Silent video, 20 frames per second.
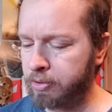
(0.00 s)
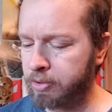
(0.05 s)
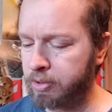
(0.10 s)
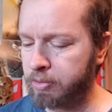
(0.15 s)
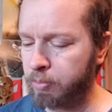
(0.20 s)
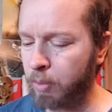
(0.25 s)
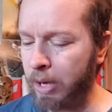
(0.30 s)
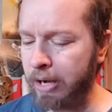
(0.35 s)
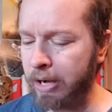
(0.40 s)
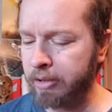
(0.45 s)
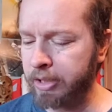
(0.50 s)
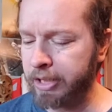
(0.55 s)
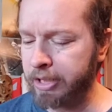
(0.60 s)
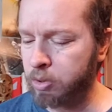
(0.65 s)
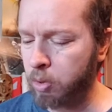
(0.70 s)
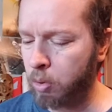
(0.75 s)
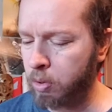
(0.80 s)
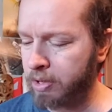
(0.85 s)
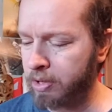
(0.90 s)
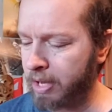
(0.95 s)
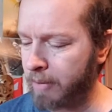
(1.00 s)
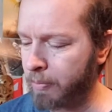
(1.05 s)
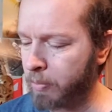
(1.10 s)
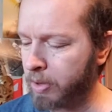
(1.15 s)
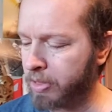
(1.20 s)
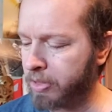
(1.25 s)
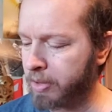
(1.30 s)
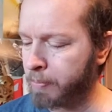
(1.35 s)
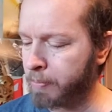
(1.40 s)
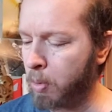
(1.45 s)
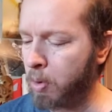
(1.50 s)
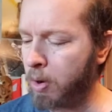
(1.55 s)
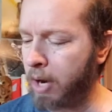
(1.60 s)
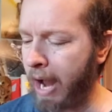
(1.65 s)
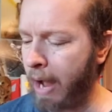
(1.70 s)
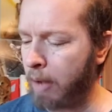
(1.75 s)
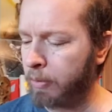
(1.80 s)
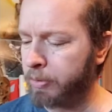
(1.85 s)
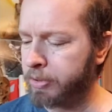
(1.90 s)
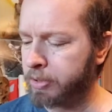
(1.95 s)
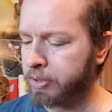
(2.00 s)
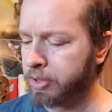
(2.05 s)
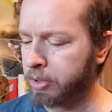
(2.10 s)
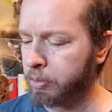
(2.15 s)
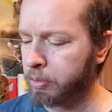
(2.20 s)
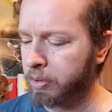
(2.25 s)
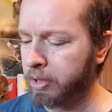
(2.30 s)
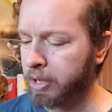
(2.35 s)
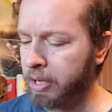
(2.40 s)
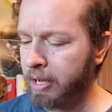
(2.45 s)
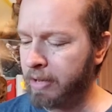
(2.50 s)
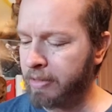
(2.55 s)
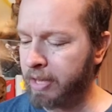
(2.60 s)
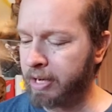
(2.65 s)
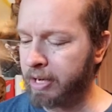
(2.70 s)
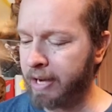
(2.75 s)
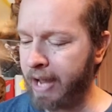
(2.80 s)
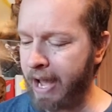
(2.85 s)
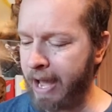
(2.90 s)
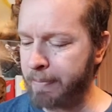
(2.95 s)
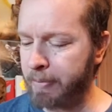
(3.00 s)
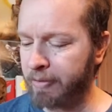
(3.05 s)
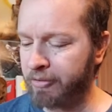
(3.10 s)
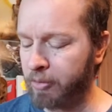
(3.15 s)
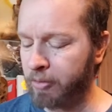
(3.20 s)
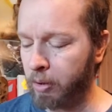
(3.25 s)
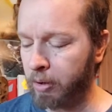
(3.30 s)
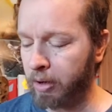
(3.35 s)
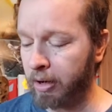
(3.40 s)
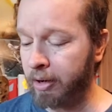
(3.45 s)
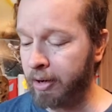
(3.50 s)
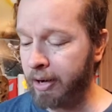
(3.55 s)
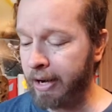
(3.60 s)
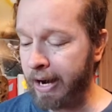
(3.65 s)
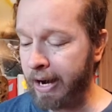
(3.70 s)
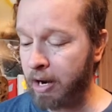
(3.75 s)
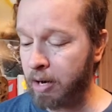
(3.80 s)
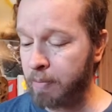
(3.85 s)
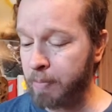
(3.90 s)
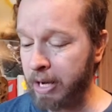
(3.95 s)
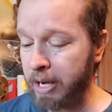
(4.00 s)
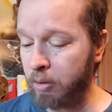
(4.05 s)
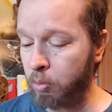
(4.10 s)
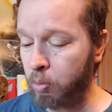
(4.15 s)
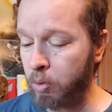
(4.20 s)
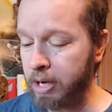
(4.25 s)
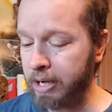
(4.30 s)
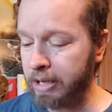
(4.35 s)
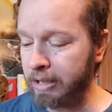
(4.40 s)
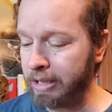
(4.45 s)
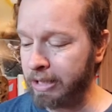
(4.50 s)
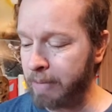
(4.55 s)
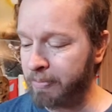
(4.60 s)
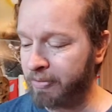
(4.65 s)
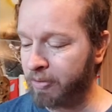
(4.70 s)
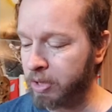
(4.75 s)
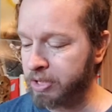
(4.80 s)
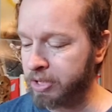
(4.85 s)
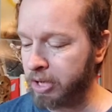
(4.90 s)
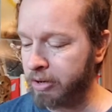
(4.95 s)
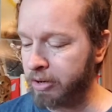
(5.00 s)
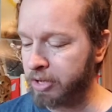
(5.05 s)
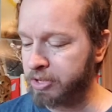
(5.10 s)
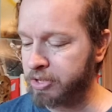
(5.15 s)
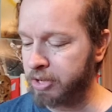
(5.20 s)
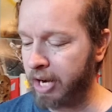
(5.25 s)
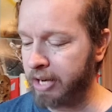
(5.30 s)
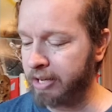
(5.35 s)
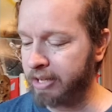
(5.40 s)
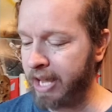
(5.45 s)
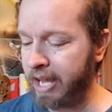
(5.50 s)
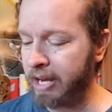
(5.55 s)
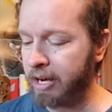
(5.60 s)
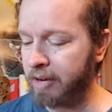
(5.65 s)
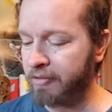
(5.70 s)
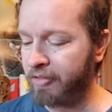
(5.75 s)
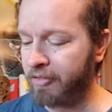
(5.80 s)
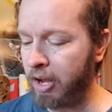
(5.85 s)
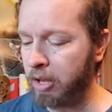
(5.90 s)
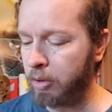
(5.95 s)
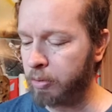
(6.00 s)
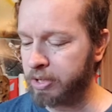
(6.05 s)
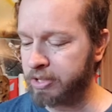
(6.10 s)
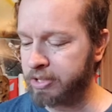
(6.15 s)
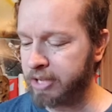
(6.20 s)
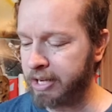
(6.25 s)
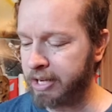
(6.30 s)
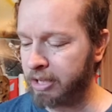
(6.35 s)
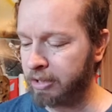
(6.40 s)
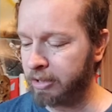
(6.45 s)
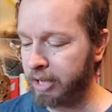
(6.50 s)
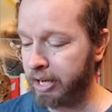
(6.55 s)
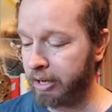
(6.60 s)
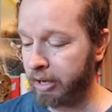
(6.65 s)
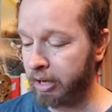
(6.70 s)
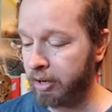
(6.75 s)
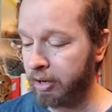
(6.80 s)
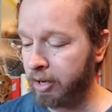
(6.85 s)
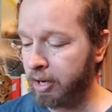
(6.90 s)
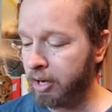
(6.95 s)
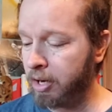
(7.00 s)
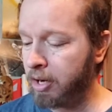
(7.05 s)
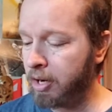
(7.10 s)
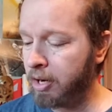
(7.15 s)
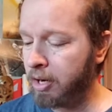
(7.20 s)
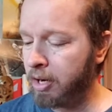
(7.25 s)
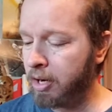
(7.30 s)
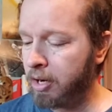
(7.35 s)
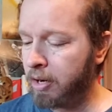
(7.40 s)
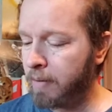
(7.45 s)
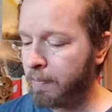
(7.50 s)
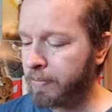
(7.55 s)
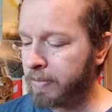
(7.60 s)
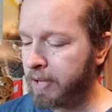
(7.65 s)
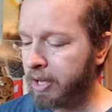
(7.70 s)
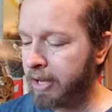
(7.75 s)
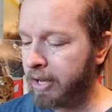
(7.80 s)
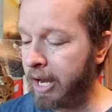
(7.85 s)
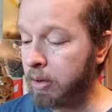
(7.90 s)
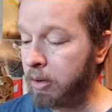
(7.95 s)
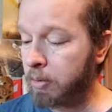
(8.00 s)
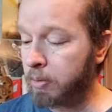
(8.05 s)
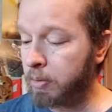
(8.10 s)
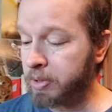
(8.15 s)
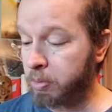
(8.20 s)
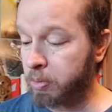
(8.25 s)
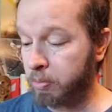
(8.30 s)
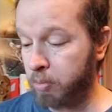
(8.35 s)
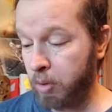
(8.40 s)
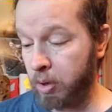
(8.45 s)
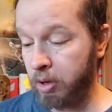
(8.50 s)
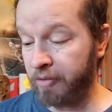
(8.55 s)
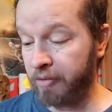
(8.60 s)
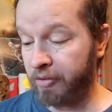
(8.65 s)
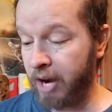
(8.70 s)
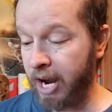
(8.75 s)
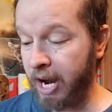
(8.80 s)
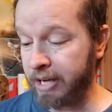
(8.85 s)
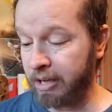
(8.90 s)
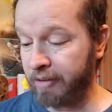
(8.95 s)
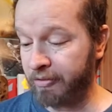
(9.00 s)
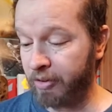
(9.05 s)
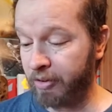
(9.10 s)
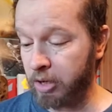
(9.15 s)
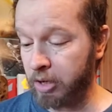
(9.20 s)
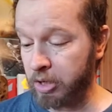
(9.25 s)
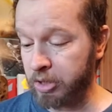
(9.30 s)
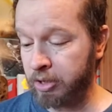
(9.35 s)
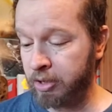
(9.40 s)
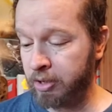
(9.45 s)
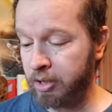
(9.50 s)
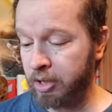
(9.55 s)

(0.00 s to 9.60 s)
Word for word: wildly toward them with more altitude than it had before. Hera made a running leap for its underside. Kanan followed a second later. Hera was rewarded for acting first.